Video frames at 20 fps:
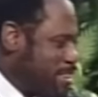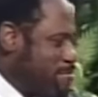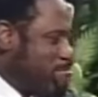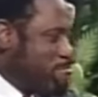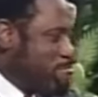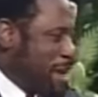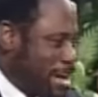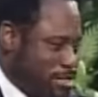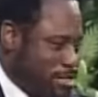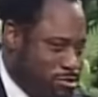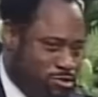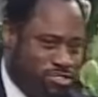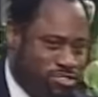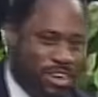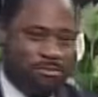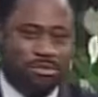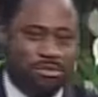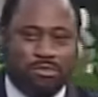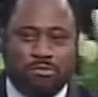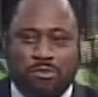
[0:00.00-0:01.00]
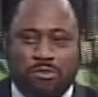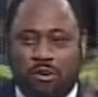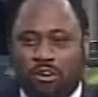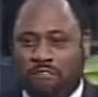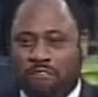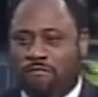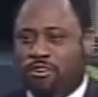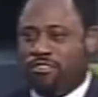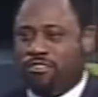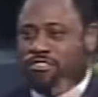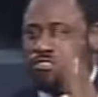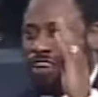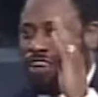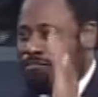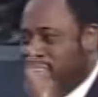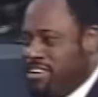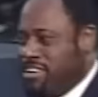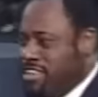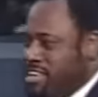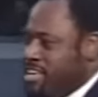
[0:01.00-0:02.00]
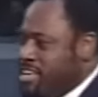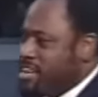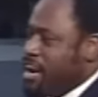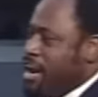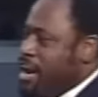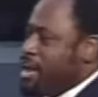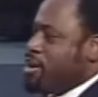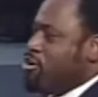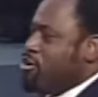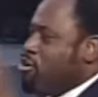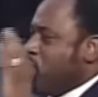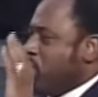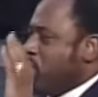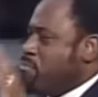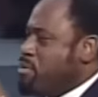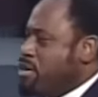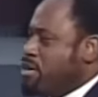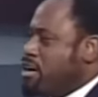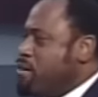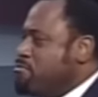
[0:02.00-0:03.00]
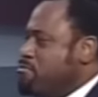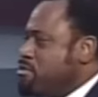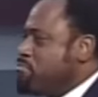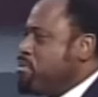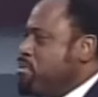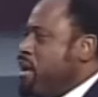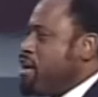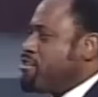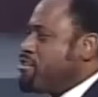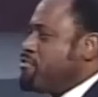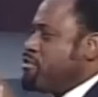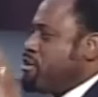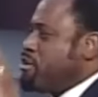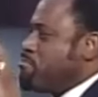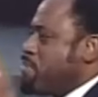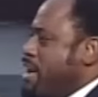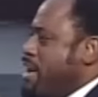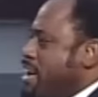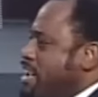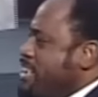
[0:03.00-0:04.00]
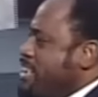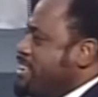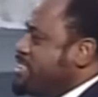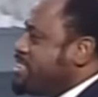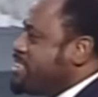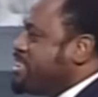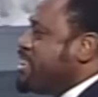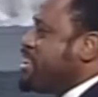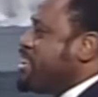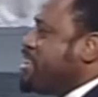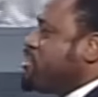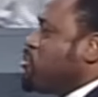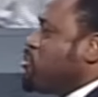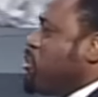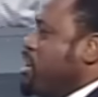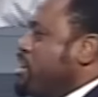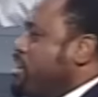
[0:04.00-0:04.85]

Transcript: Matthew chapter 4, verse 17. I hope it becomes a part of your mind the way